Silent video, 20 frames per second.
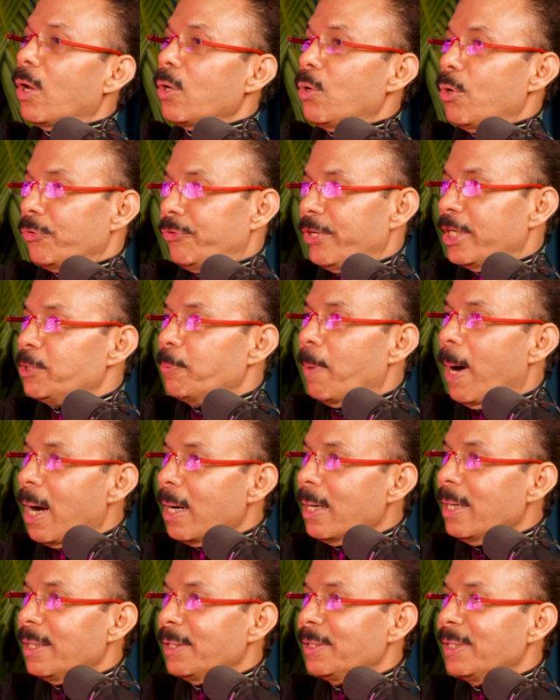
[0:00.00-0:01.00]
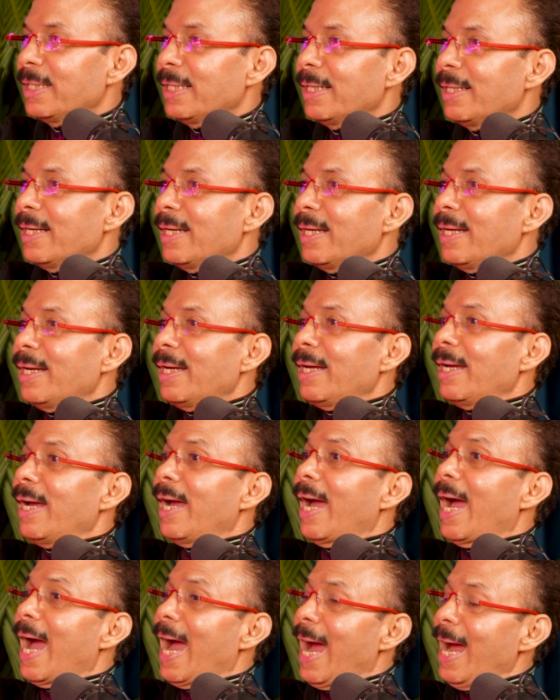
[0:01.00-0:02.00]
It's called Godrej Bagh.
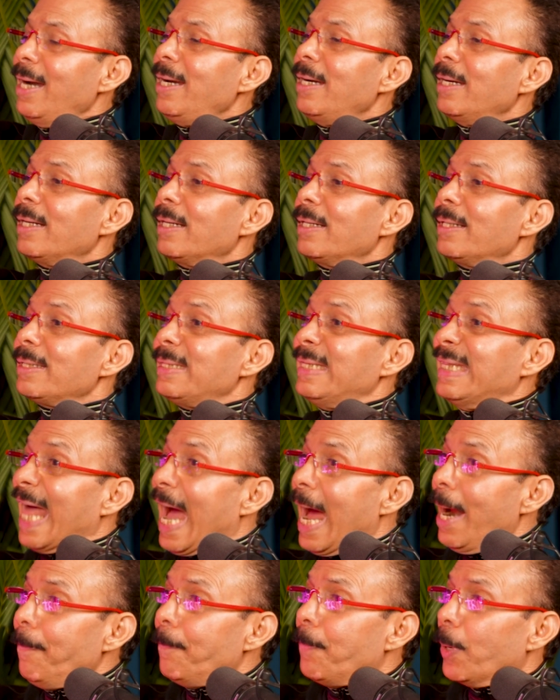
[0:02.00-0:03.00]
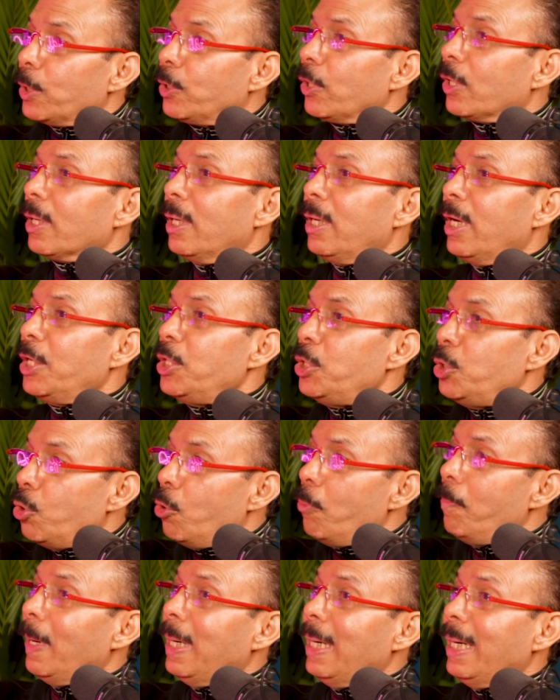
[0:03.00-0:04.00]
And that particular
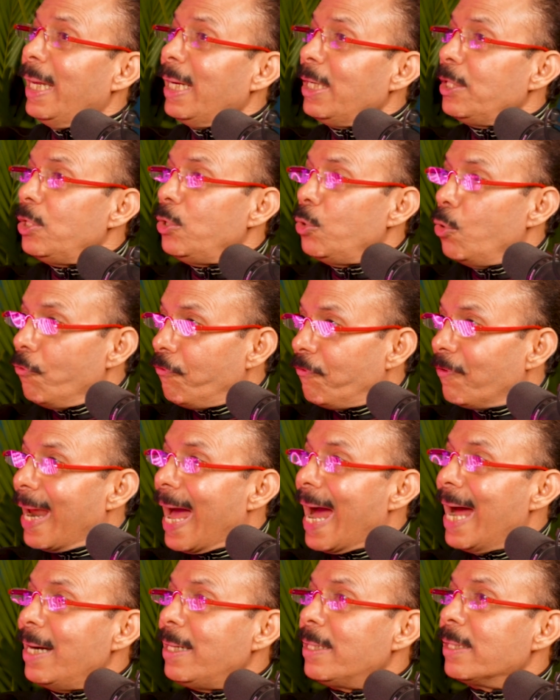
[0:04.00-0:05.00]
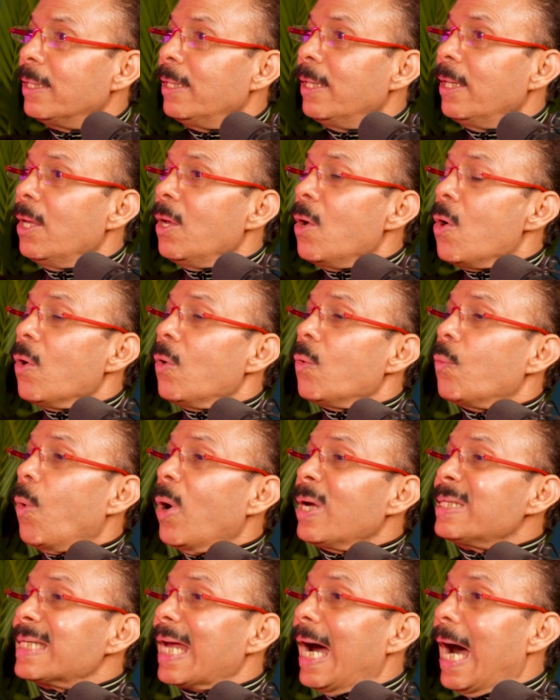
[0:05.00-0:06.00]
new building, new flat
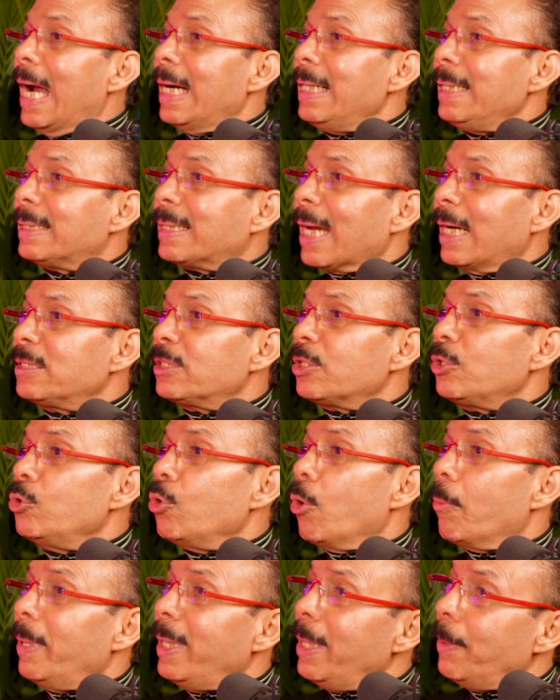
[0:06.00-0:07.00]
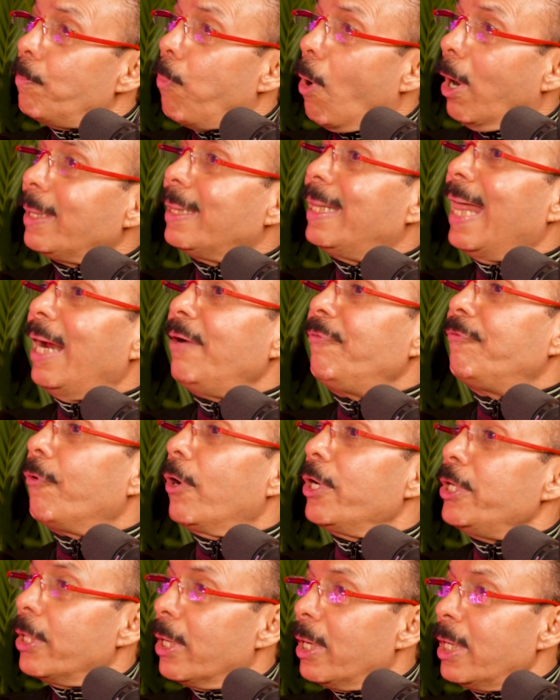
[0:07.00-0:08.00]
was untouched. Nobody bought that
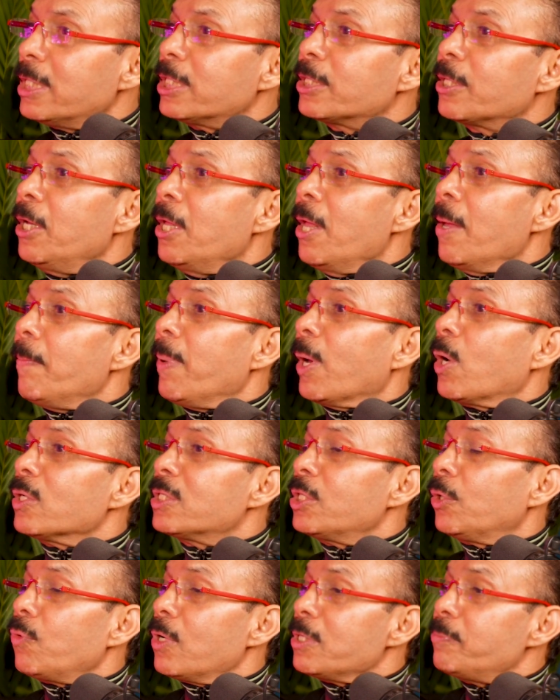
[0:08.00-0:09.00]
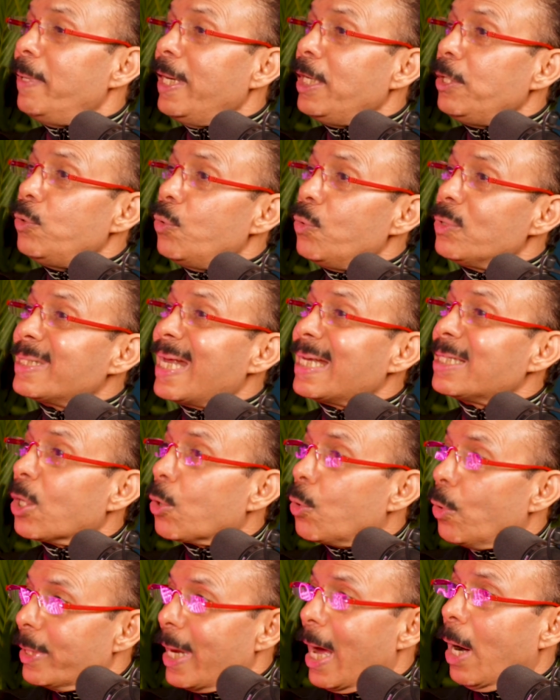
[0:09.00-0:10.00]
for years because it was being used as a